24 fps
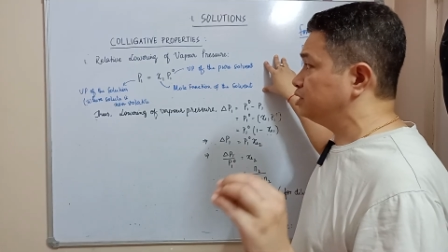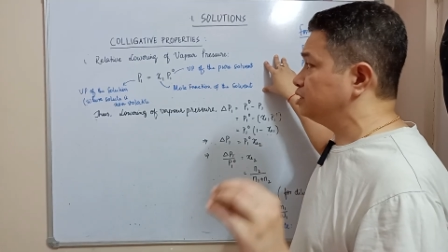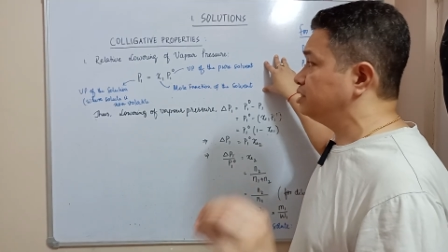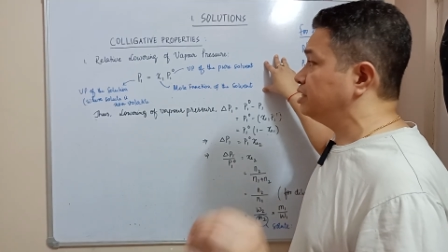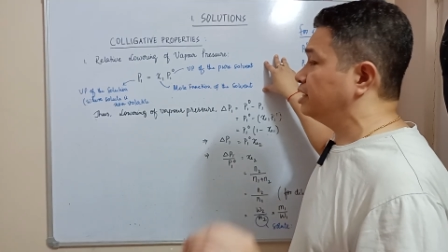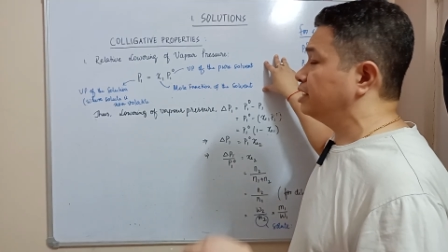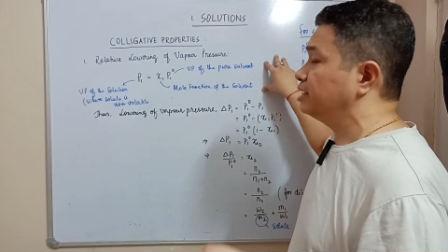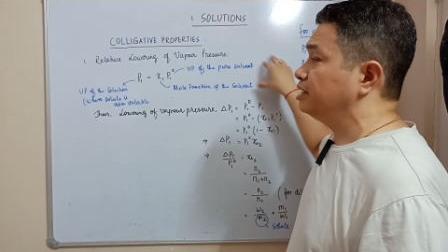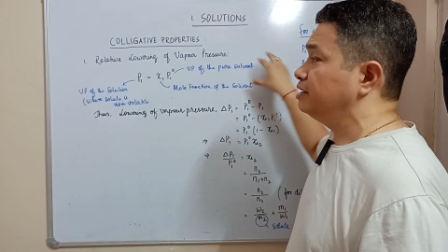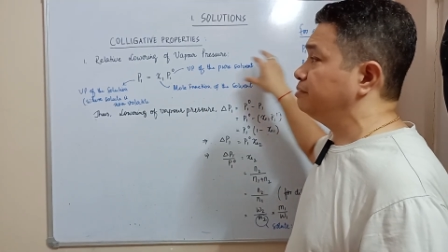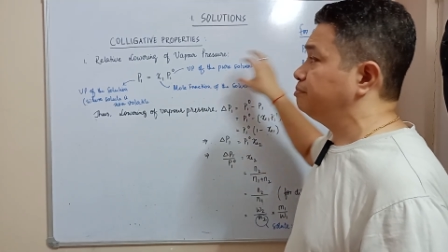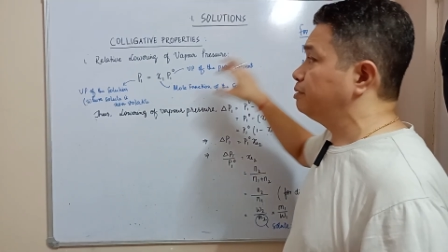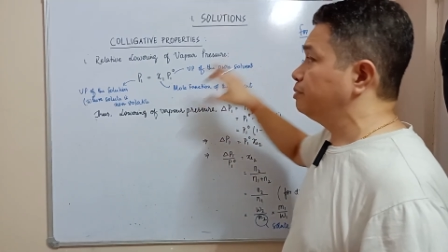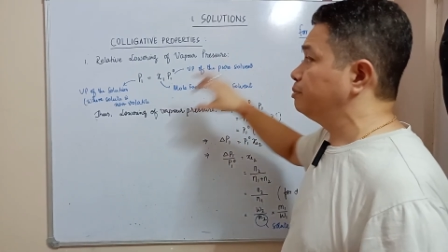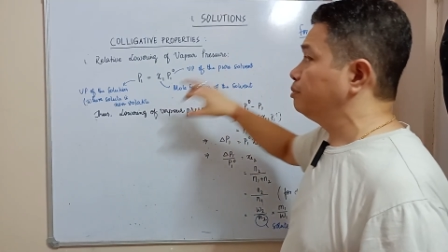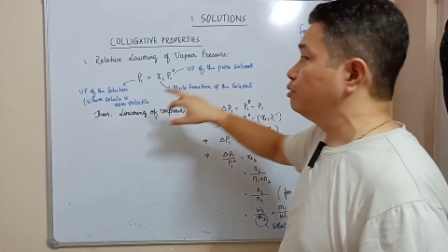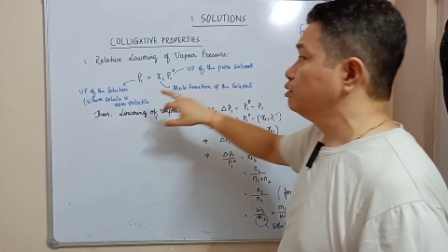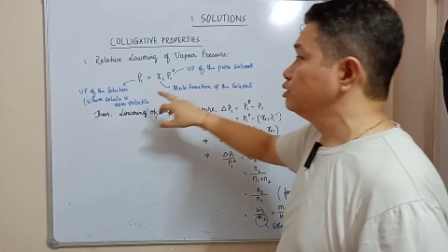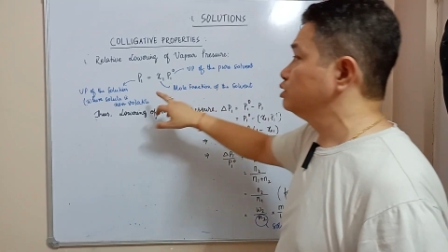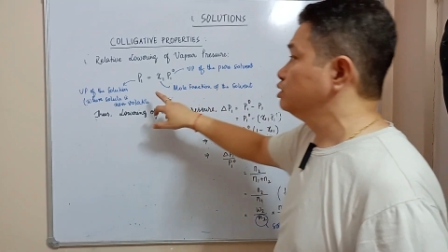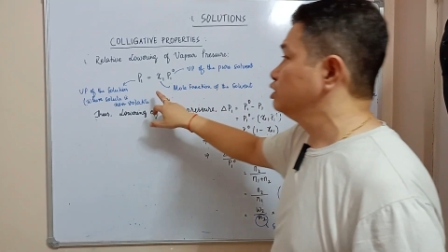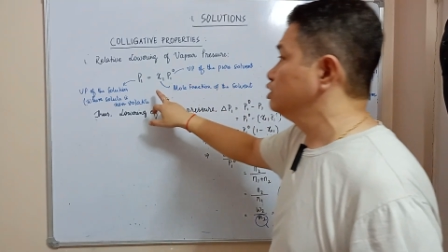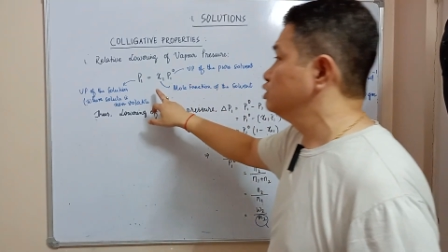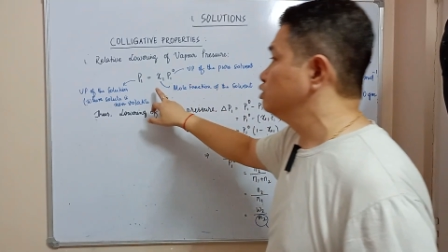is directly
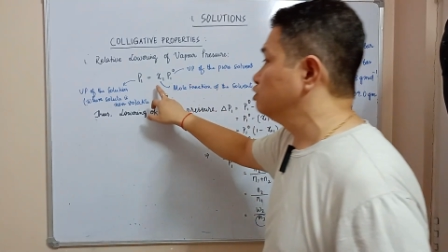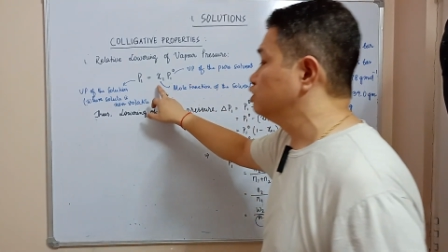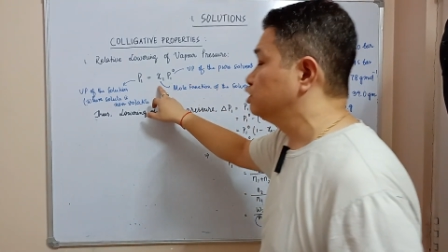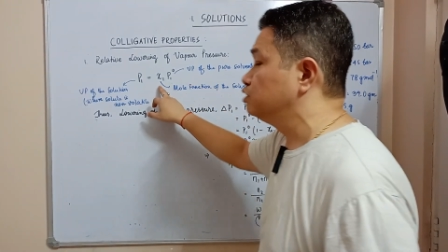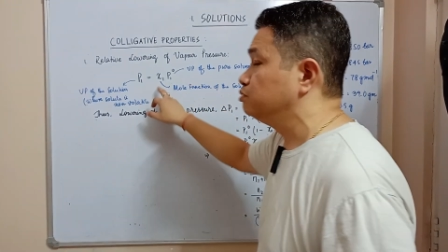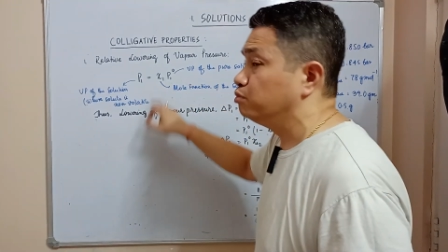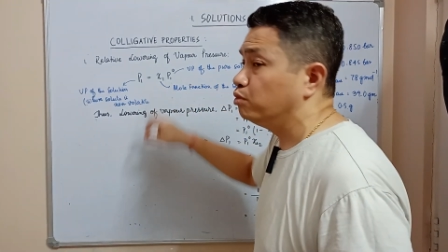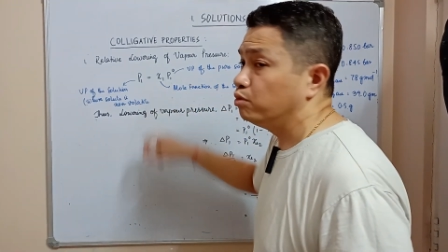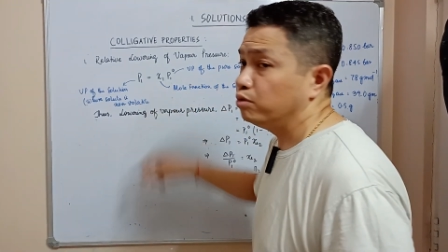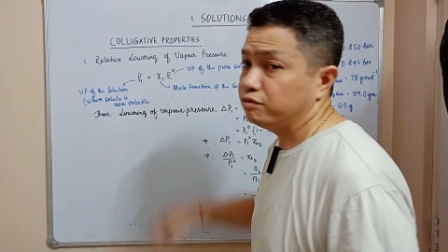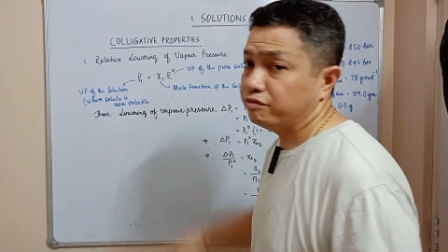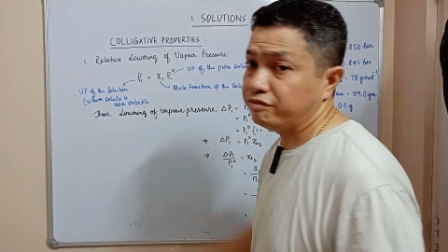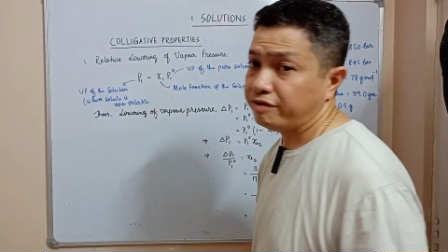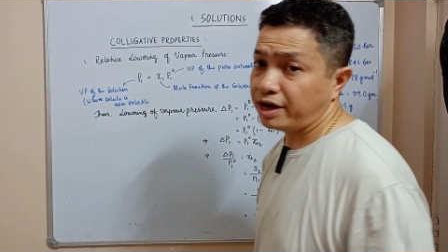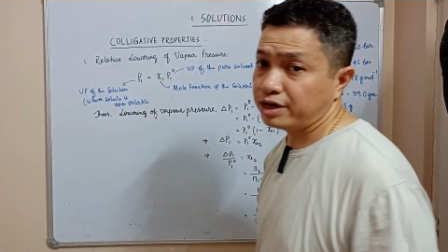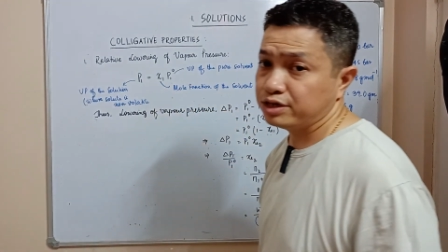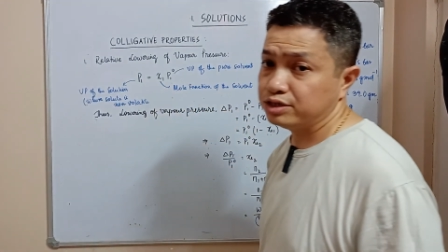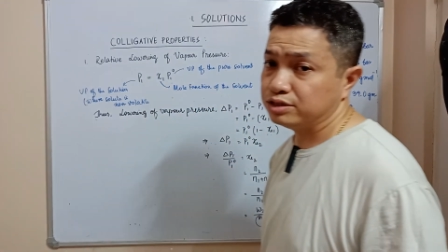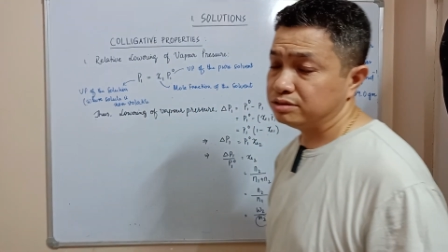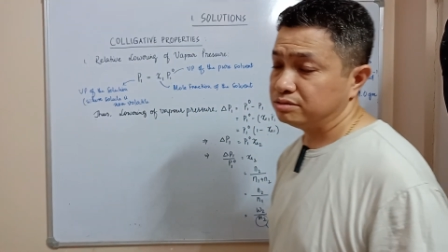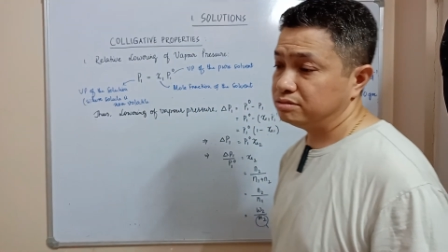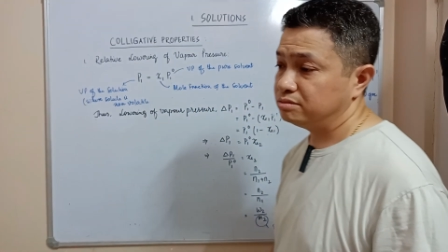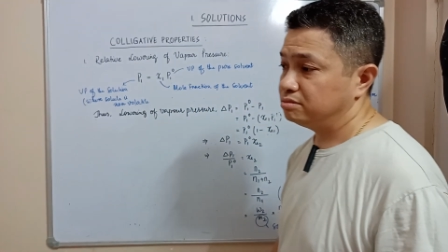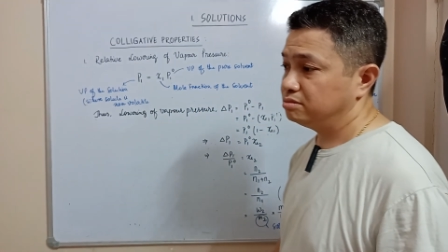proportional to its mole
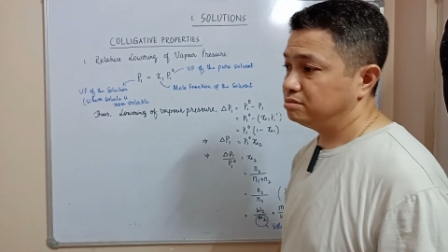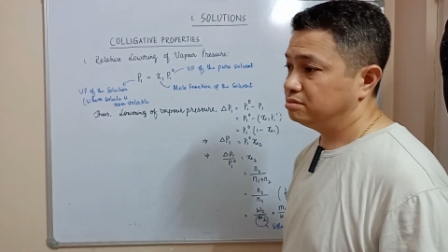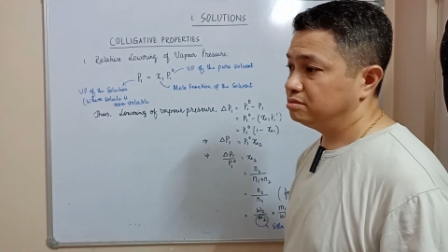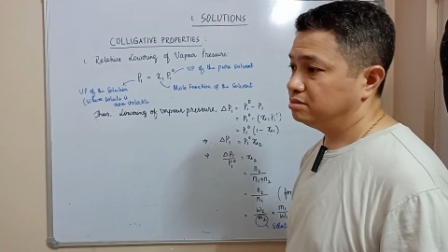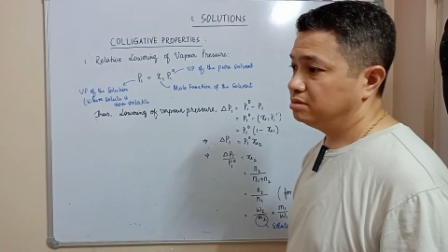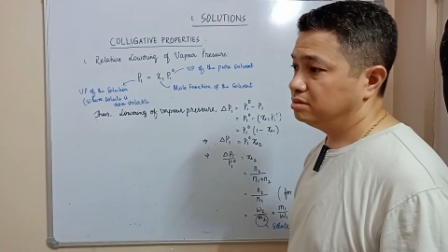fraction.